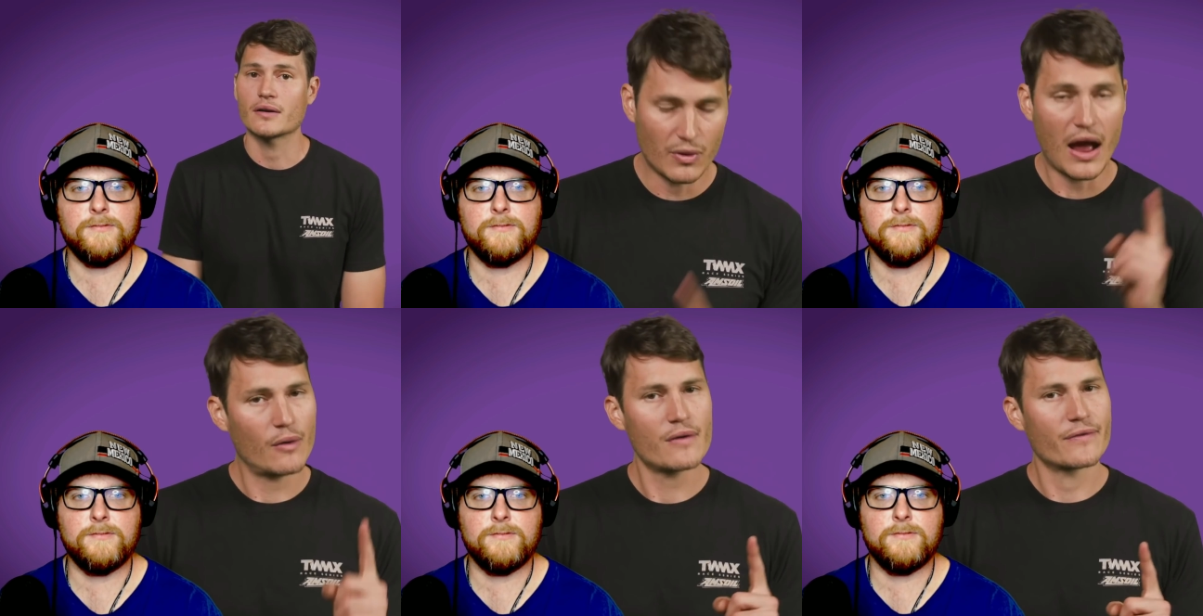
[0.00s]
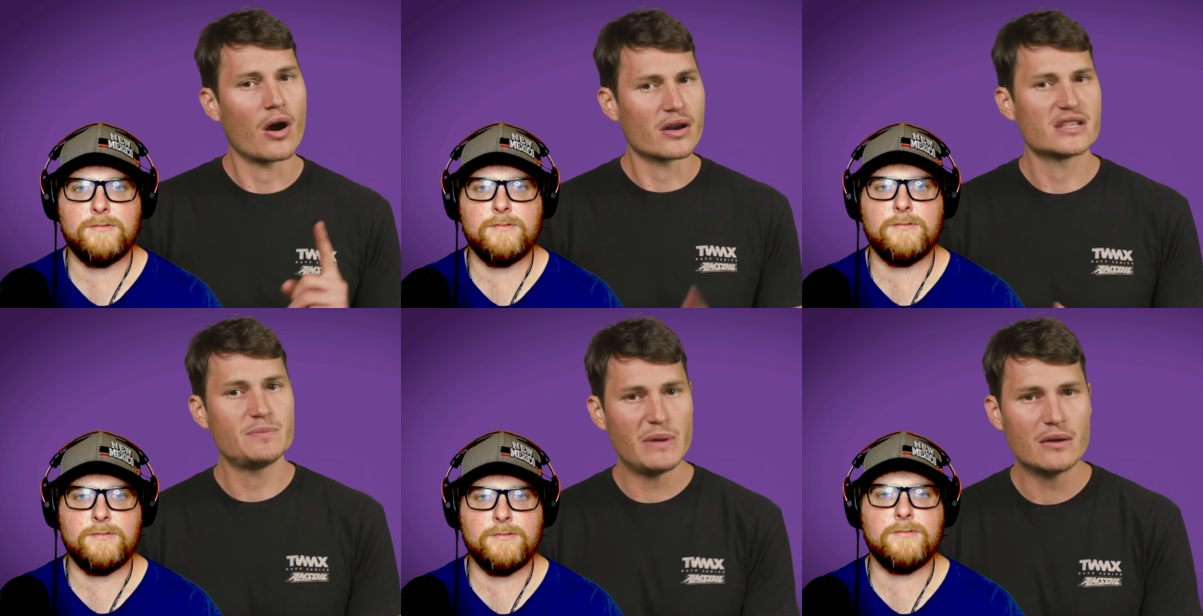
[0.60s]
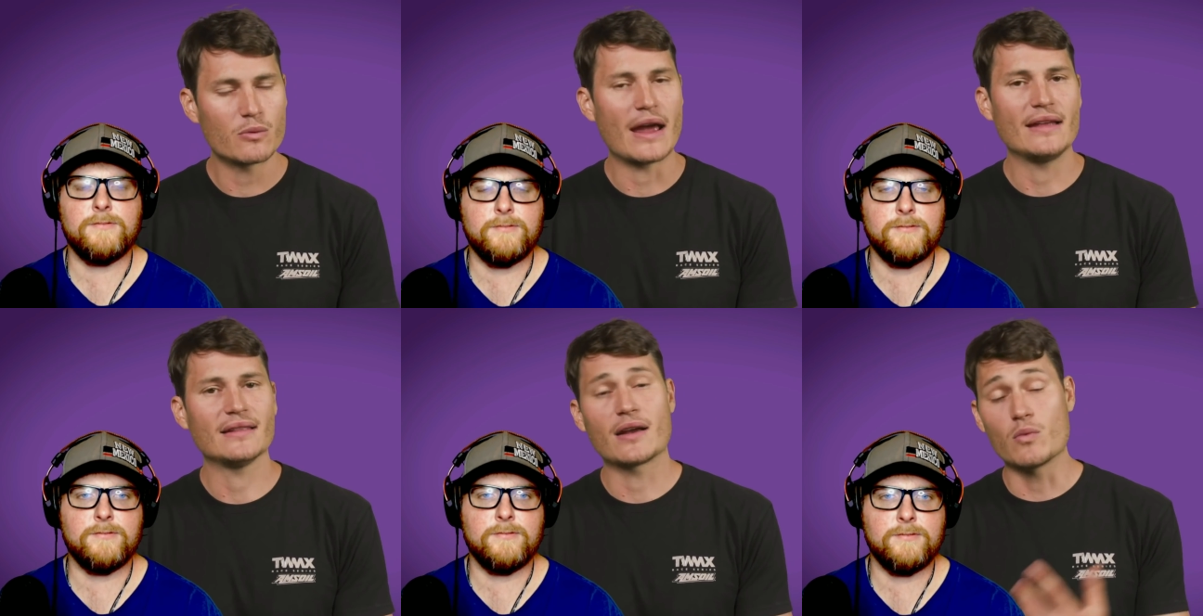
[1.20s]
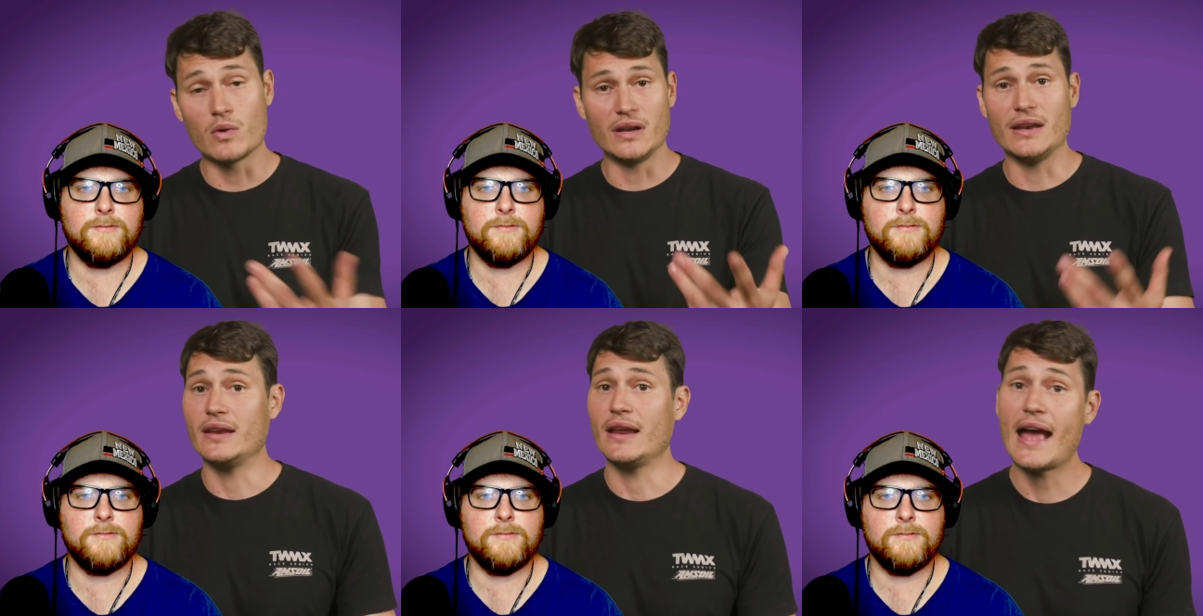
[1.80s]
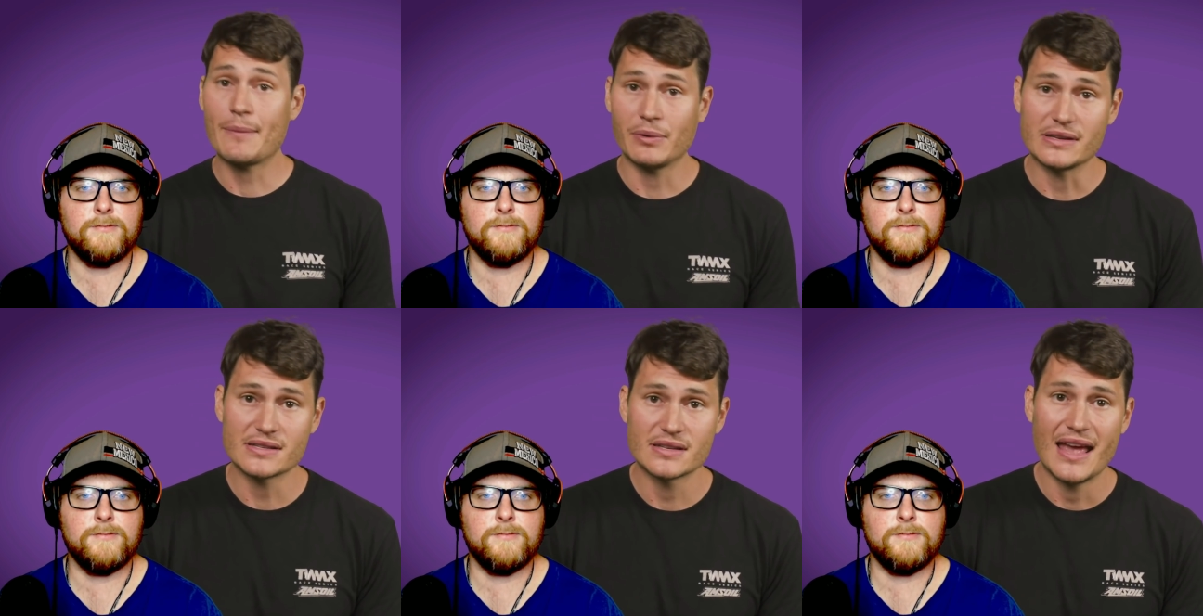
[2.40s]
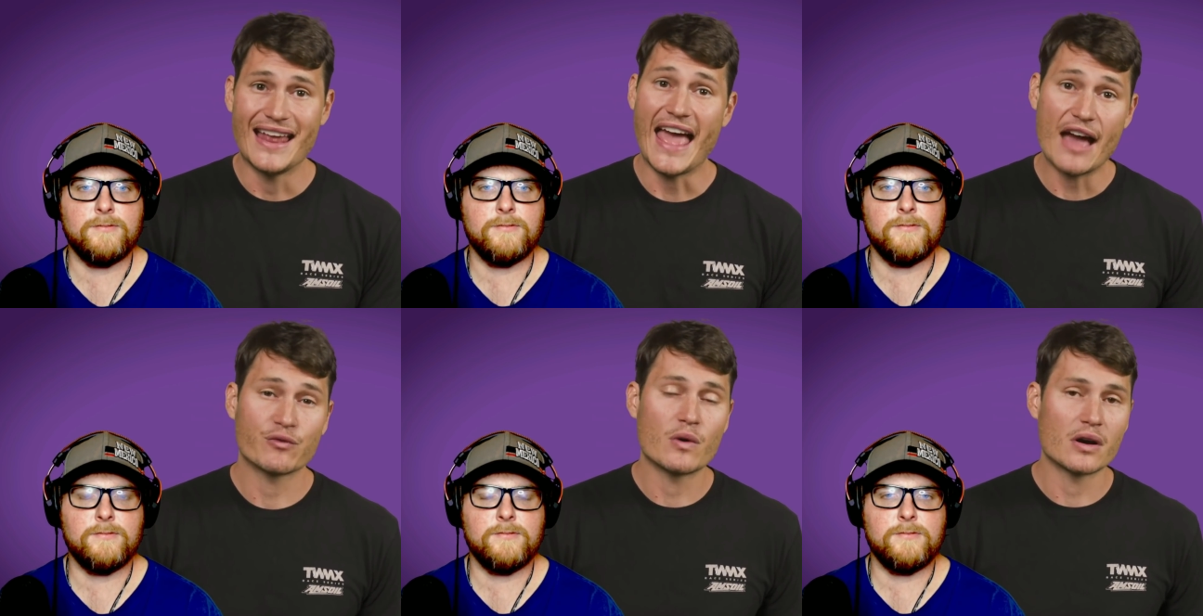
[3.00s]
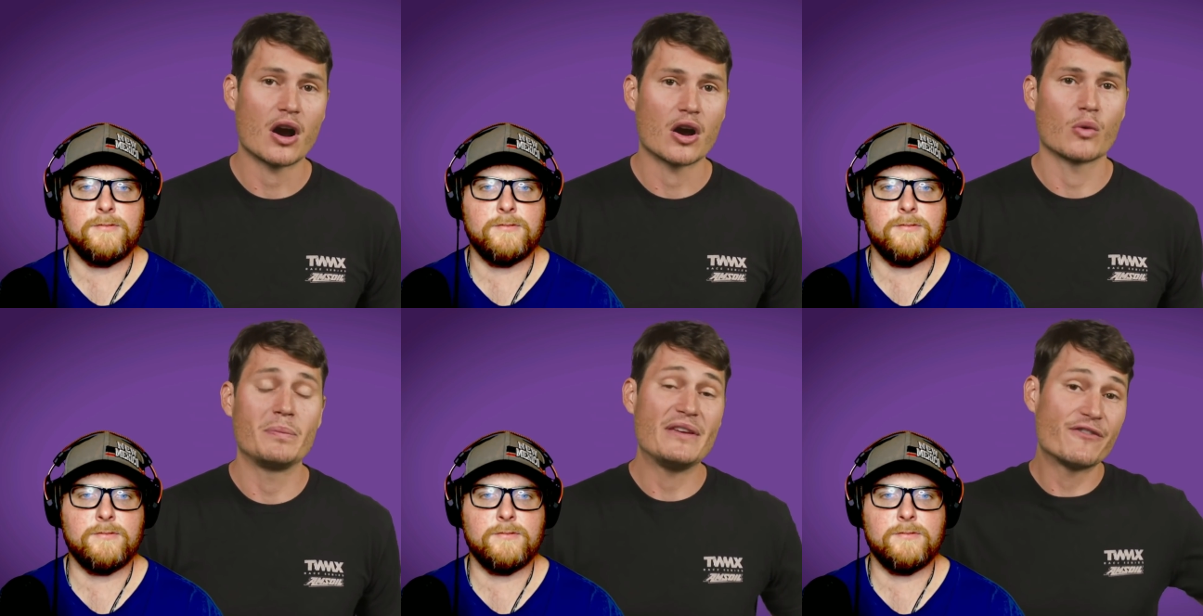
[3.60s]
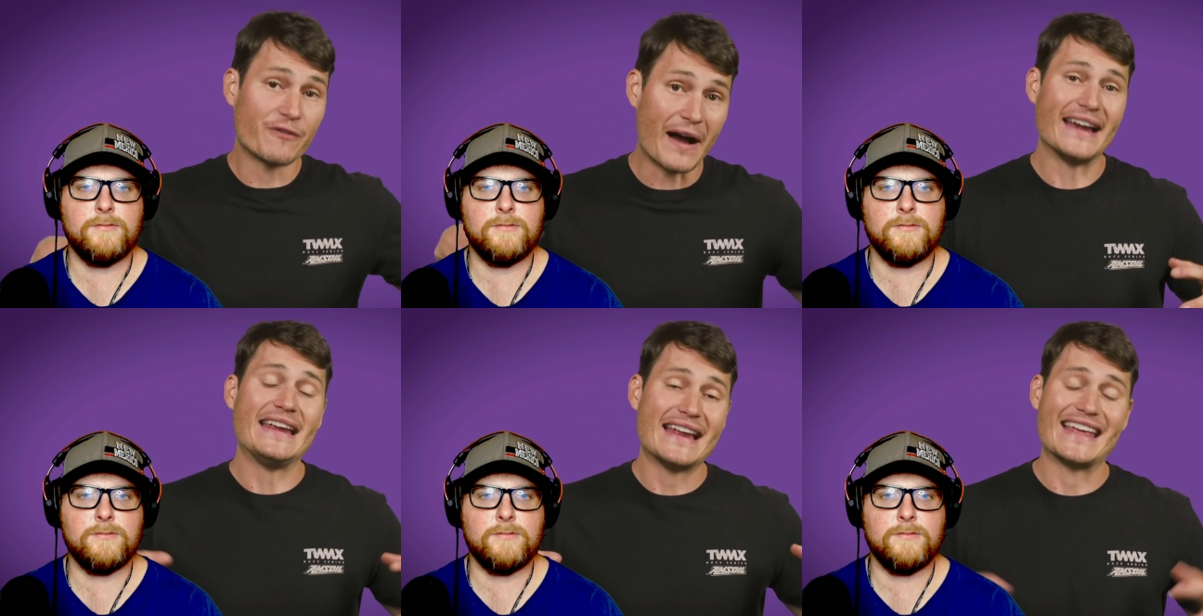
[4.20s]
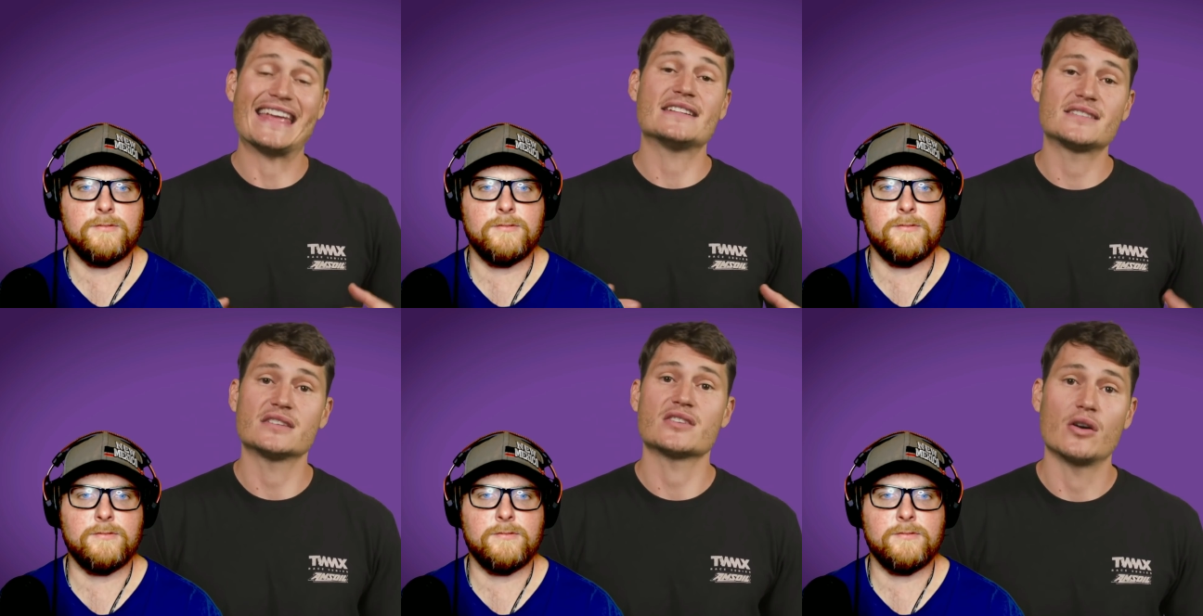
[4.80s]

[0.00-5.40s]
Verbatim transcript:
Speaker 1: However, on a speedway like one in Indianapolis, an F1 car would be fighting against its